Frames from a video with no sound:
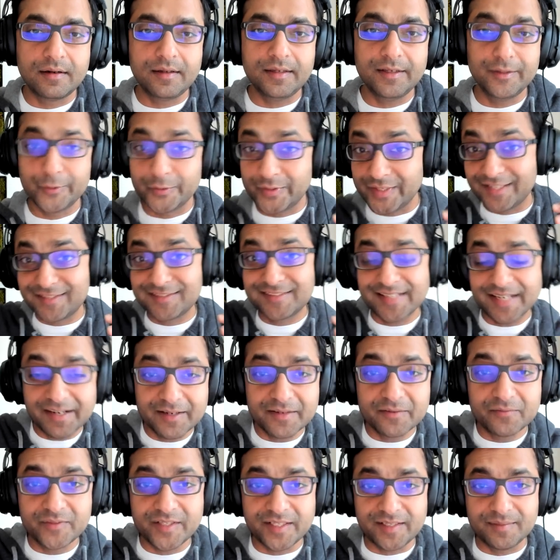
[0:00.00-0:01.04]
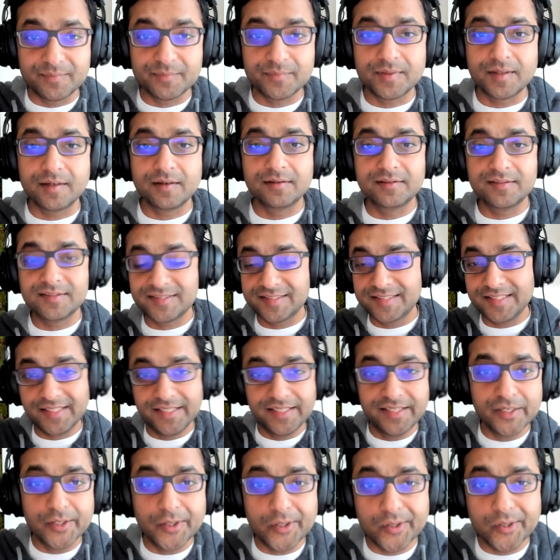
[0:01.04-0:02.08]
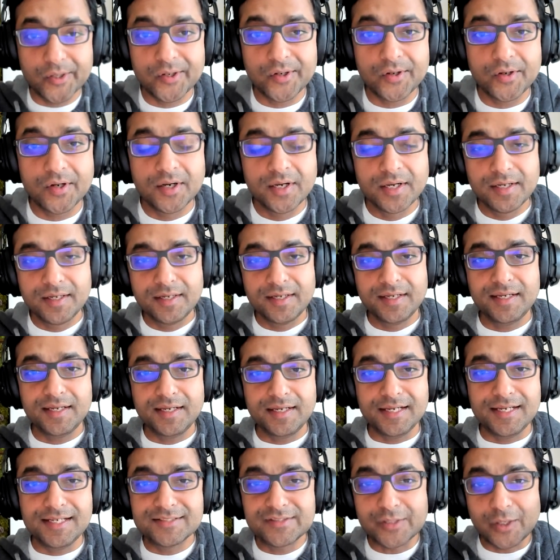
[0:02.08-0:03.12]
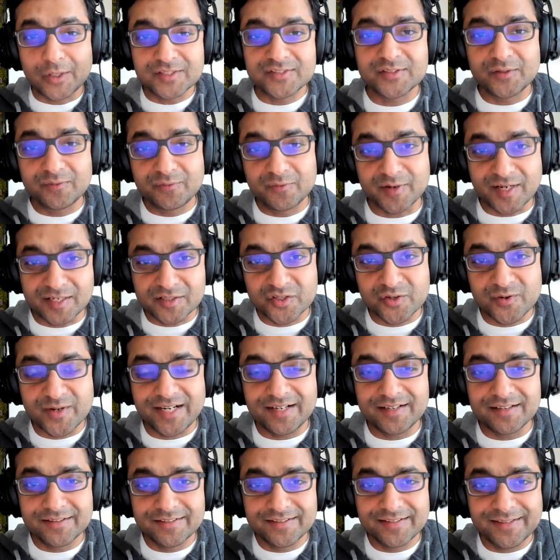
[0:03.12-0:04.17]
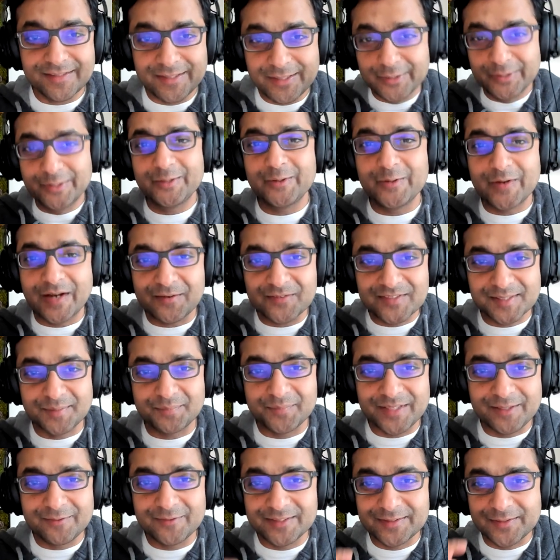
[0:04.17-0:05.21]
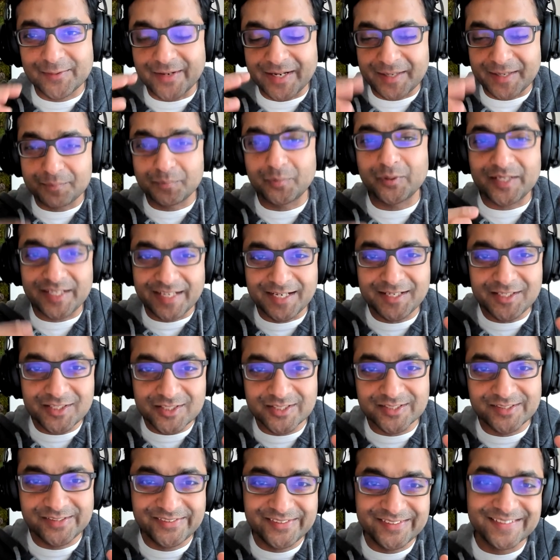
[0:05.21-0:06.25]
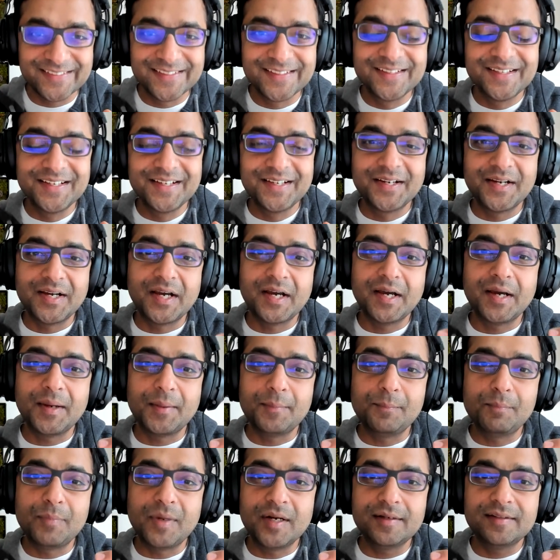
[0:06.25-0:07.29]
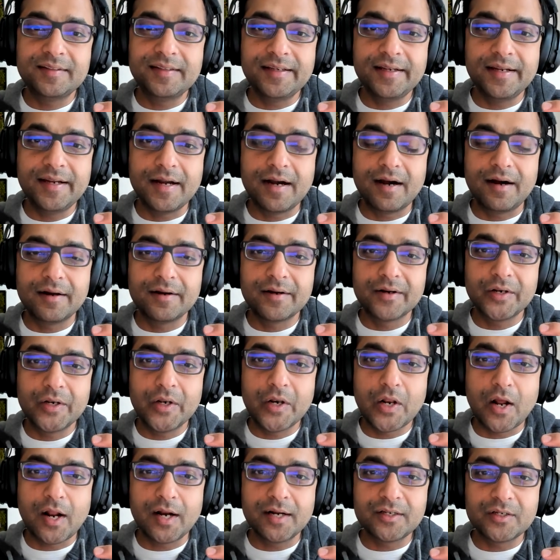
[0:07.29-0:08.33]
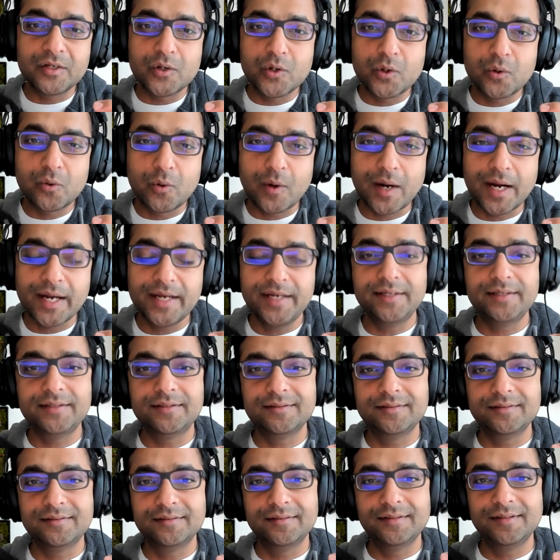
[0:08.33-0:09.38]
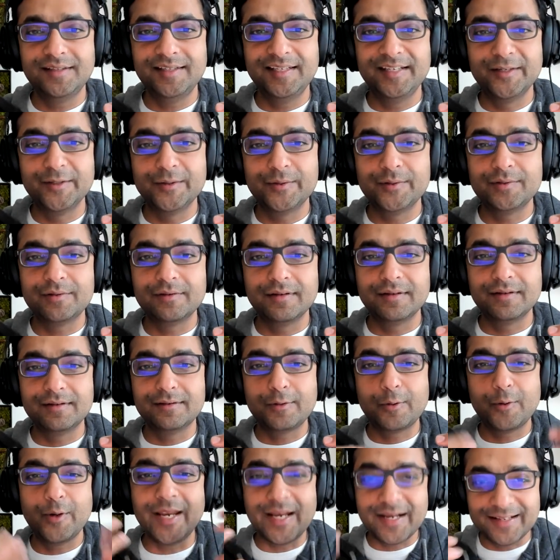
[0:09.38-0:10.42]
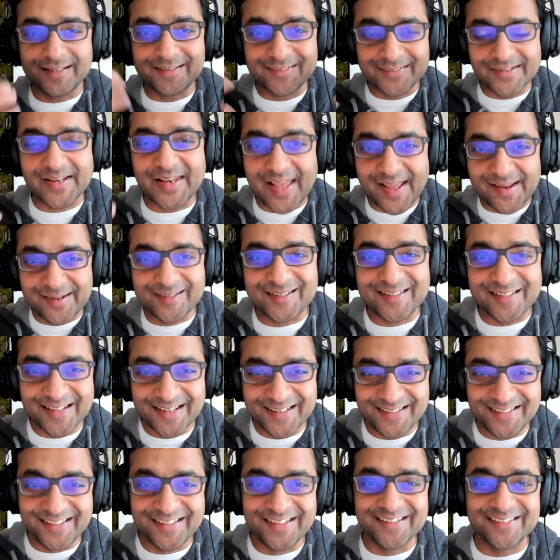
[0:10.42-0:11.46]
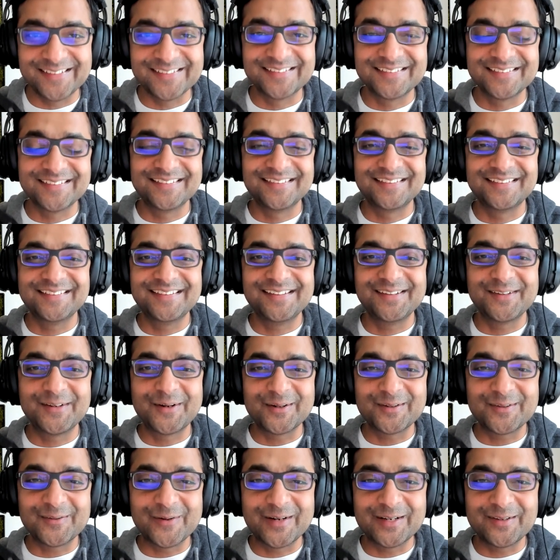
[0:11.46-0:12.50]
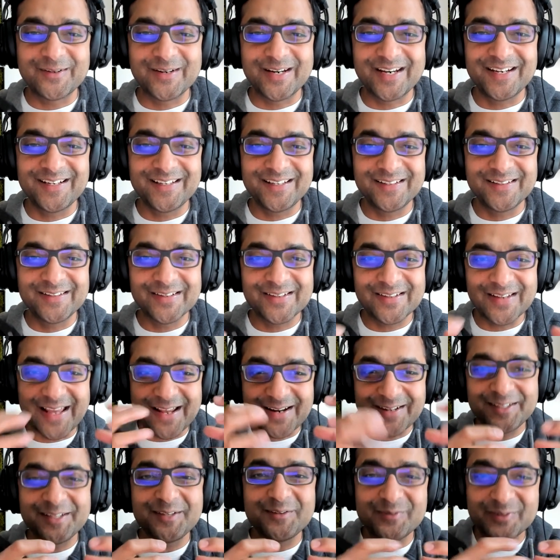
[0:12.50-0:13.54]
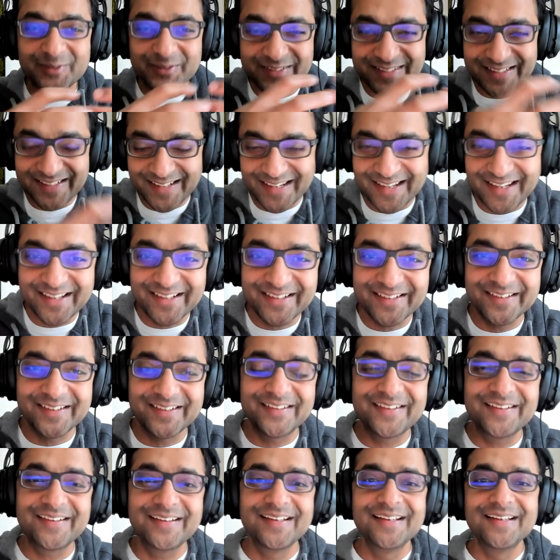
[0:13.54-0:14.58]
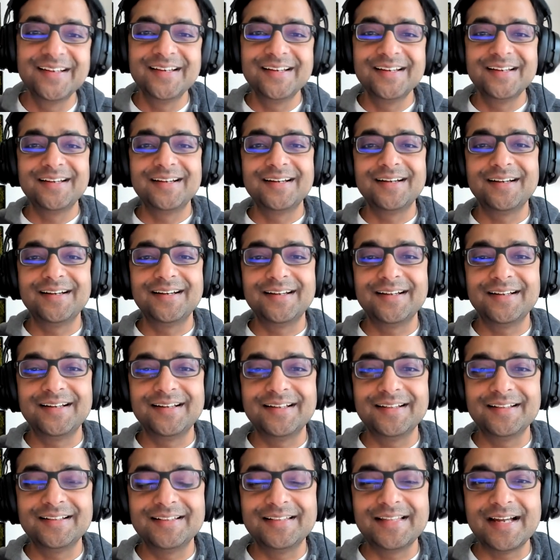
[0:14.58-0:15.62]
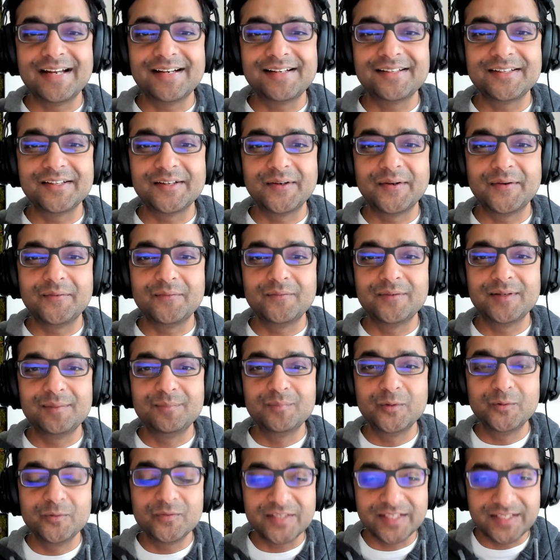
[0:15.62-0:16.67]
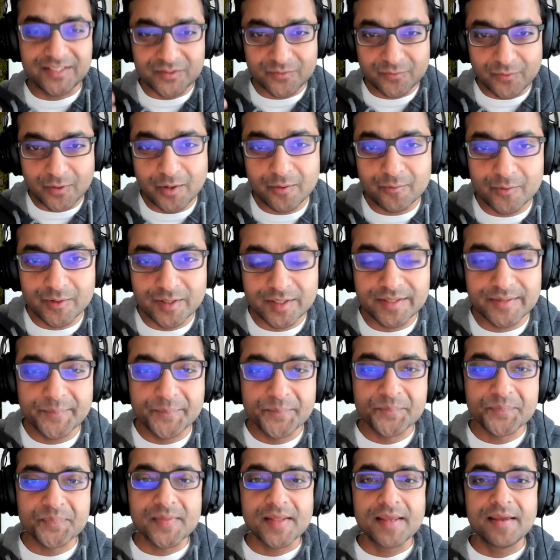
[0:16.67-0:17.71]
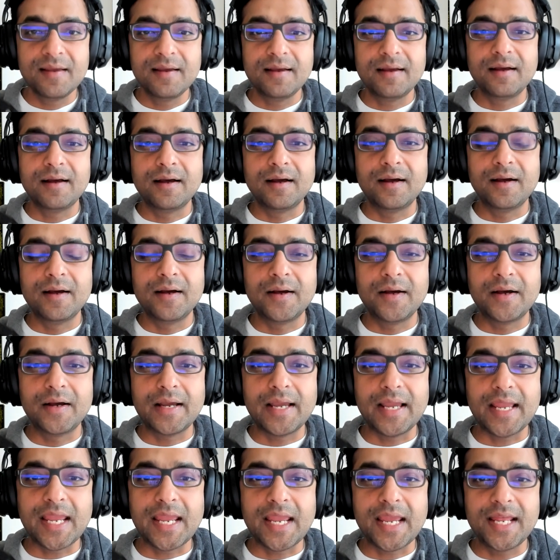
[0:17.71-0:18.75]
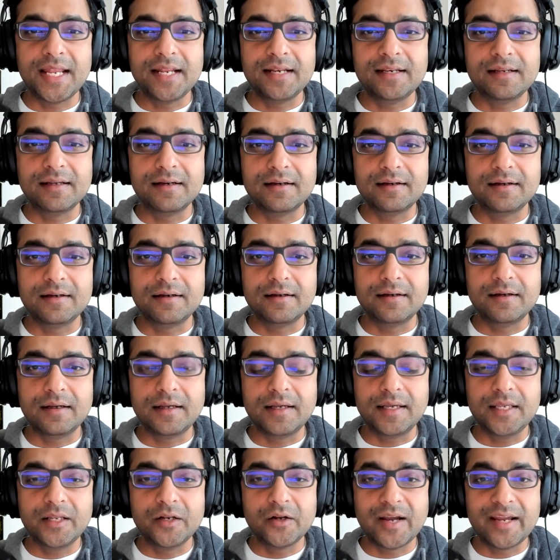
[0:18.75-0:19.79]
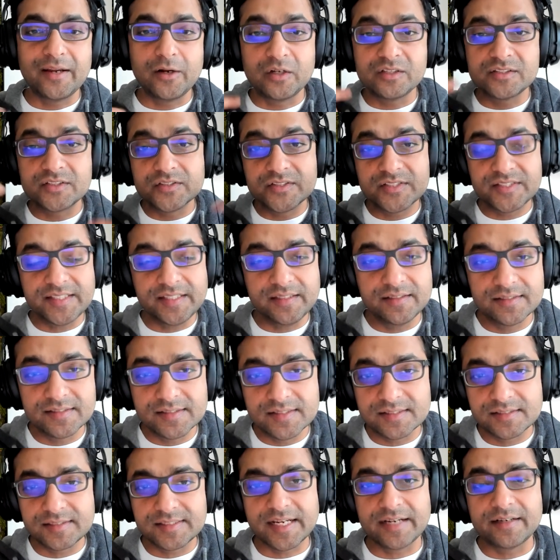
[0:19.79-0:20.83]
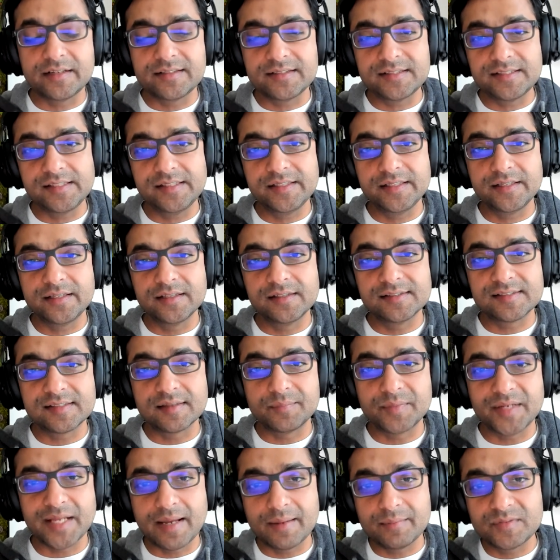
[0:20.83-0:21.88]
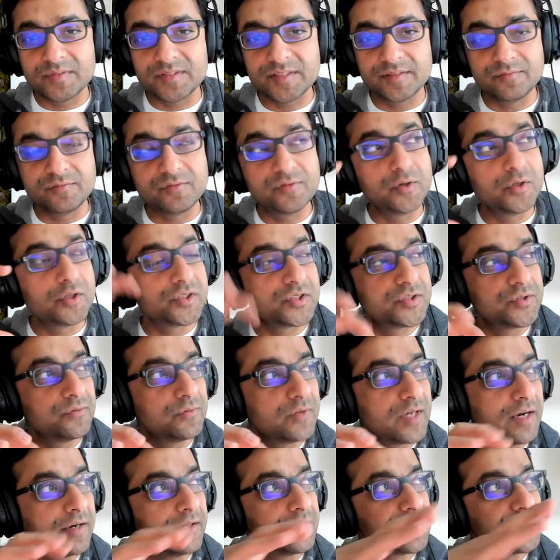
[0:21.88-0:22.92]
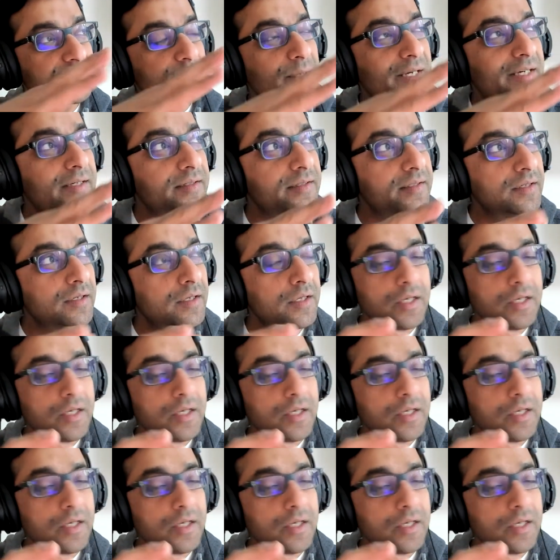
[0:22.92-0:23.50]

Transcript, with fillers: you know the executive team, uh, the CEO, is also frustrated that here you have somebody with great potential uh, but they are not quite you know creating the clarity i need uh, they're not quite creating the clarity for their area uh, that uh, will move things forward uh, and you know i also see this tendency Nikhyl sometimes in folks who've kind of spent